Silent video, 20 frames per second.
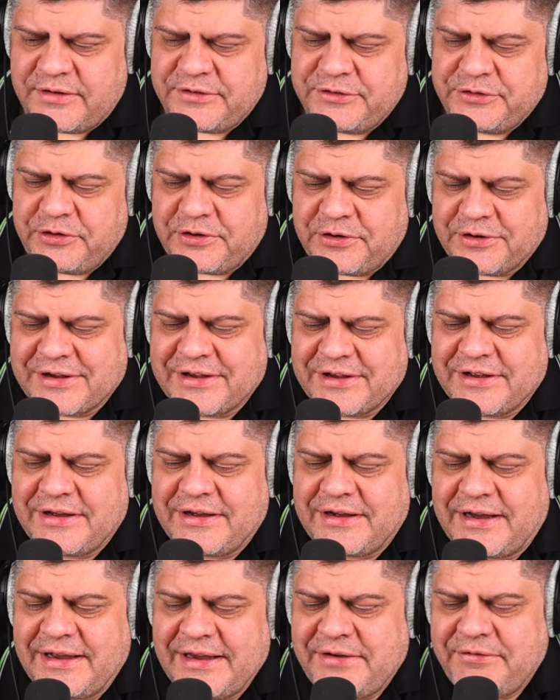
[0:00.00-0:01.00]
Dirk,
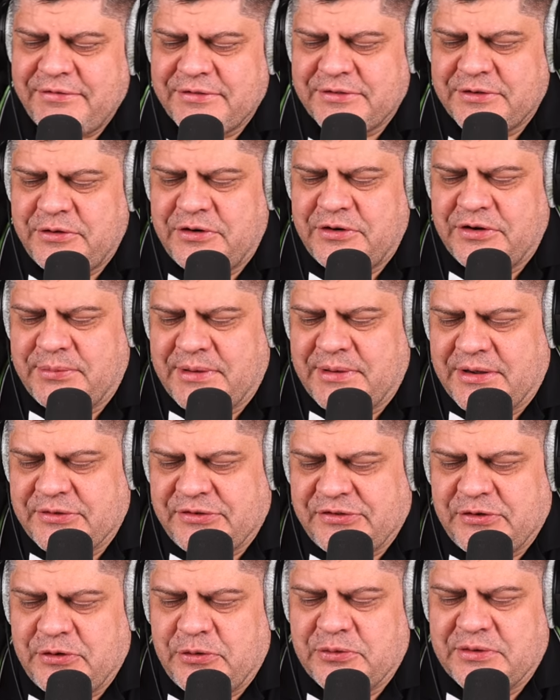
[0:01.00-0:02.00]
I haven't heard
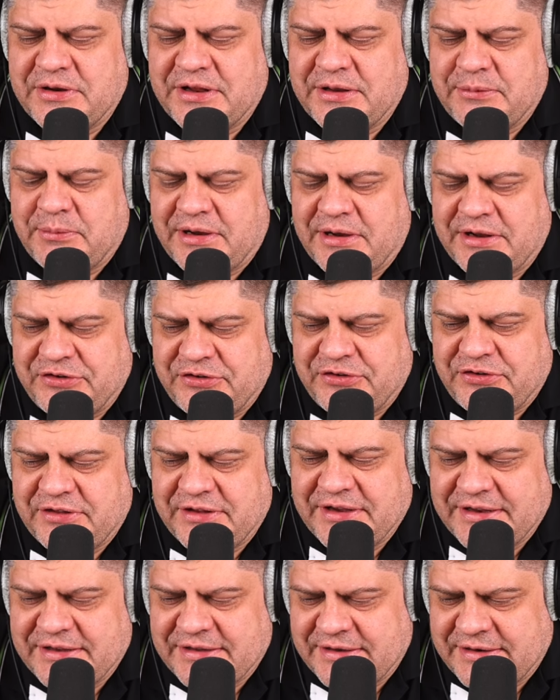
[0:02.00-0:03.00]
about Snowden much
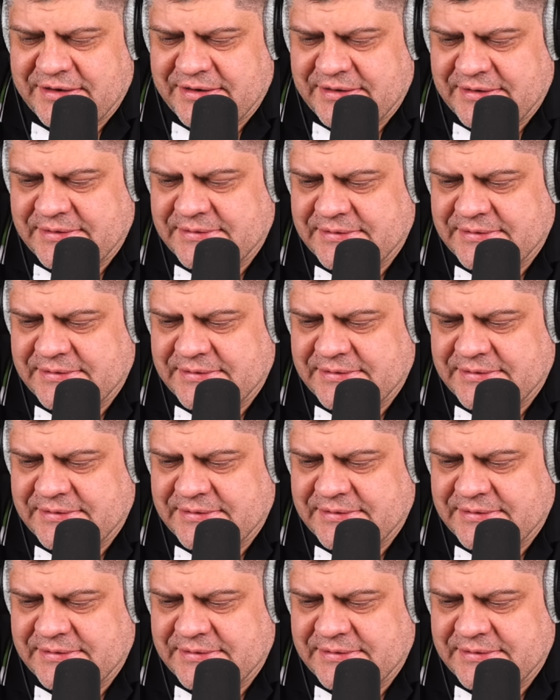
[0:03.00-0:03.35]
lately.